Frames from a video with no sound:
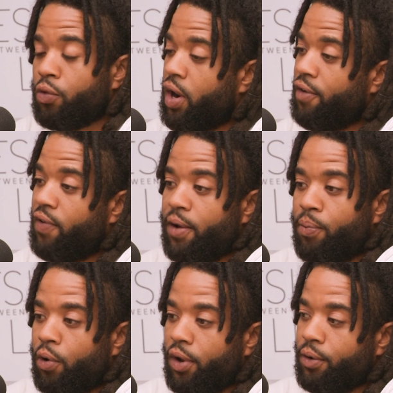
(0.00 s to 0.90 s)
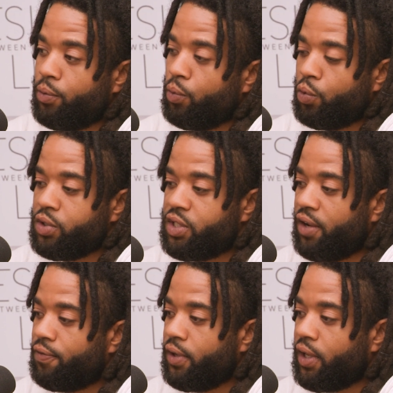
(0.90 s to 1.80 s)
Thrive High Point was
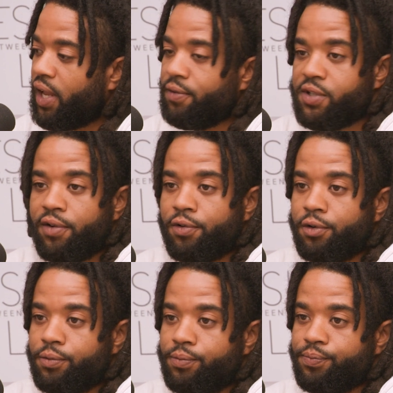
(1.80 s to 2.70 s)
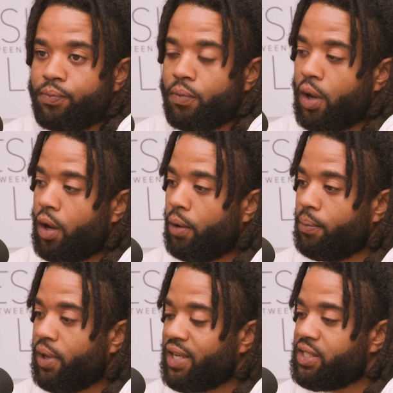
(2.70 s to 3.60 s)
definitely a lifesaver.
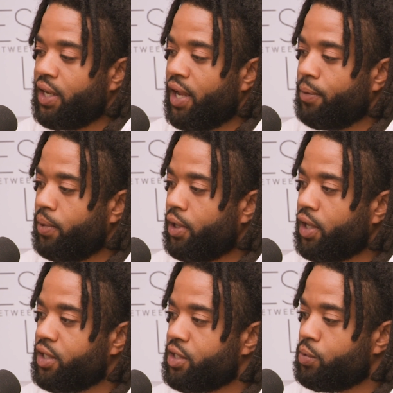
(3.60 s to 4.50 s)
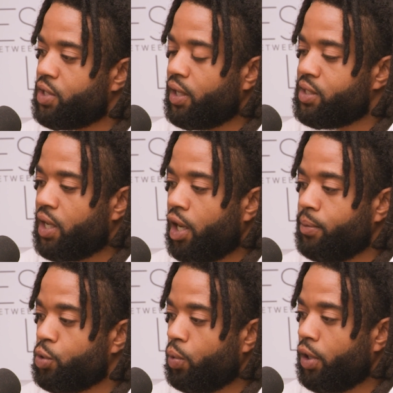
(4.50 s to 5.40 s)
And I say that because it was at a
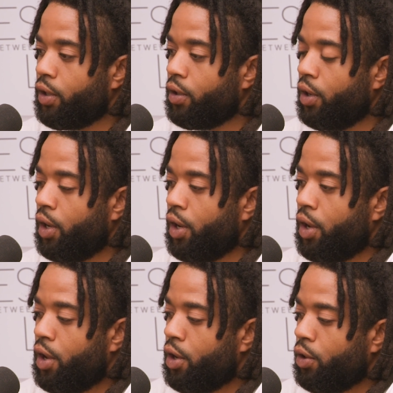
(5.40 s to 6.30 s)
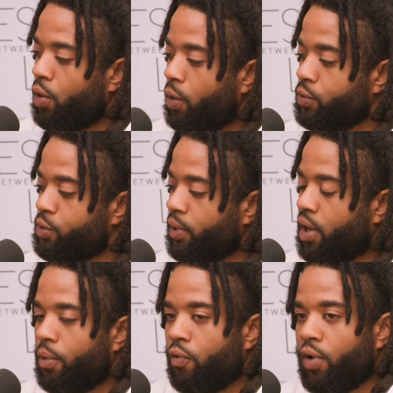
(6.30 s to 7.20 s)
time to where, I was
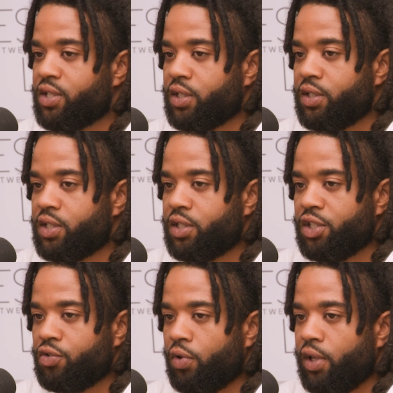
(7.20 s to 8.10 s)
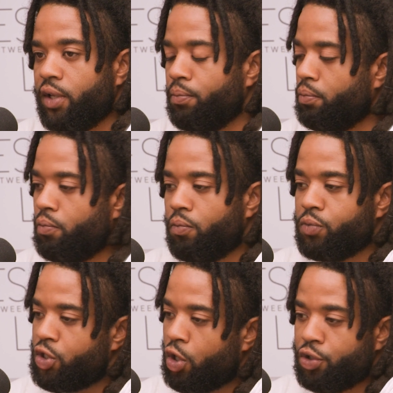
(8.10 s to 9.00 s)
becoming restless, just really
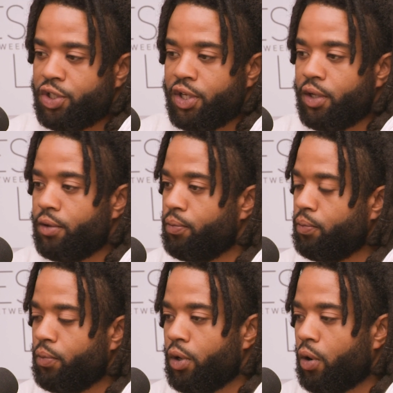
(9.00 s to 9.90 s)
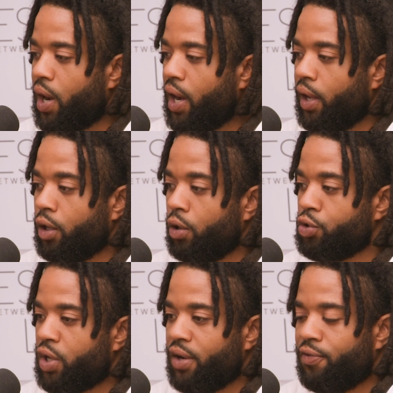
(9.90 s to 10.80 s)
searching, high and low,
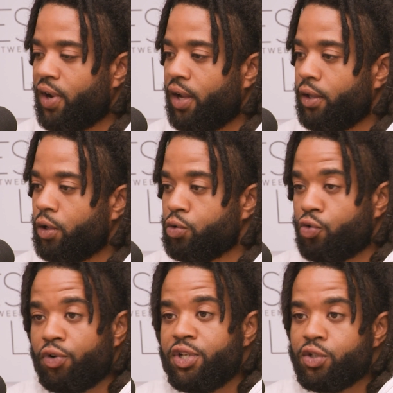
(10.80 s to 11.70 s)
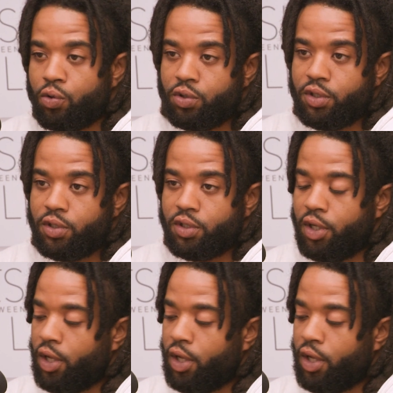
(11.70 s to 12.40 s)
trying to find those resources